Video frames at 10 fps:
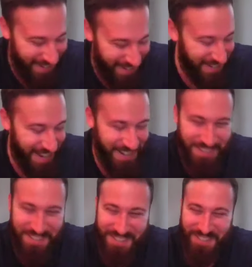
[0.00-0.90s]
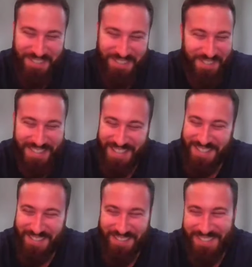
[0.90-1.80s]
when Andrew Schultz made
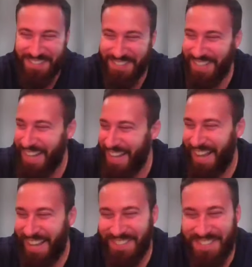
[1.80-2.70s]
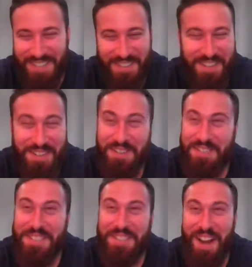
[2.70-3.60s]
that joke, dude, I was
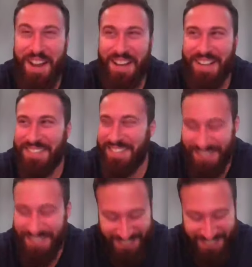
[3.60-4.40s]
dying. Right.